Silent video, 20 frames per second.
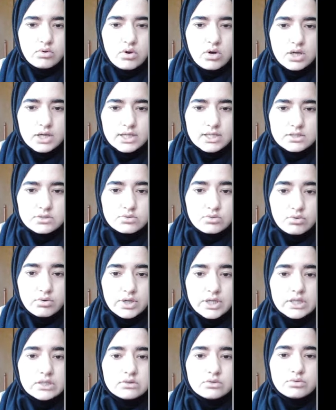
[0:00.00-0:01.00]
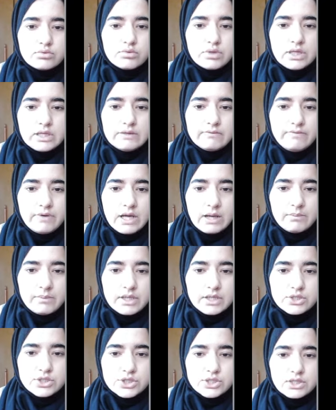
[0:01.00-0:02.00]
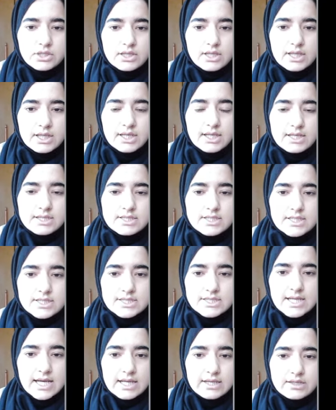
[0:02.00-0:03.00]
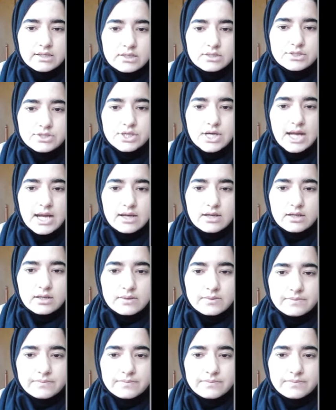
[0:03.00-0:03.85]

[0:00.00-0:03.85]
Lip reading: or is going through inflammation in in intestinal tract,